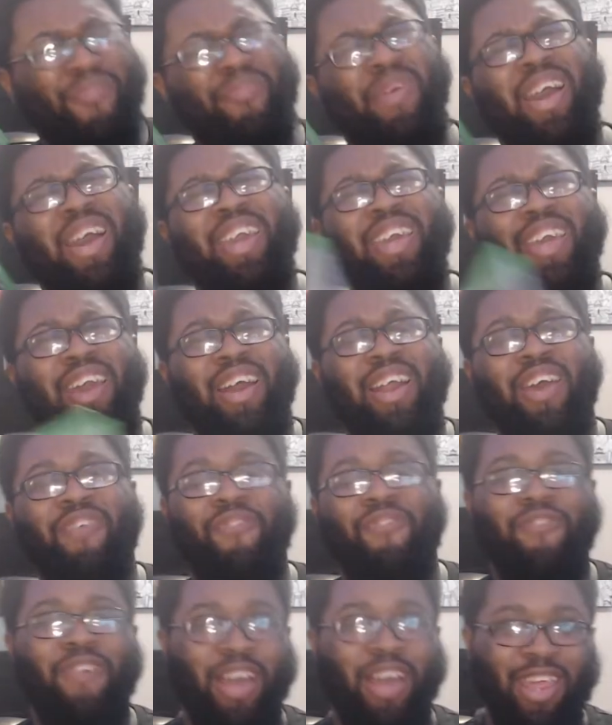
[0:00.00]
my god, I
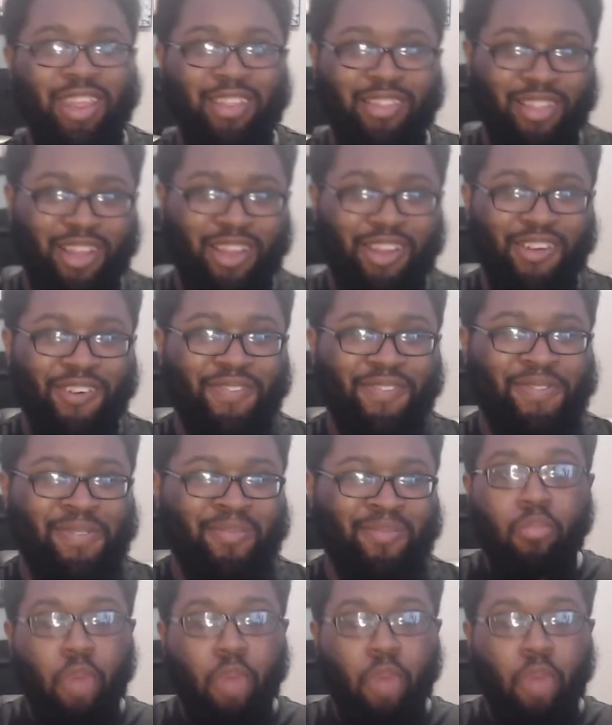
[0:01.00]
fucking love.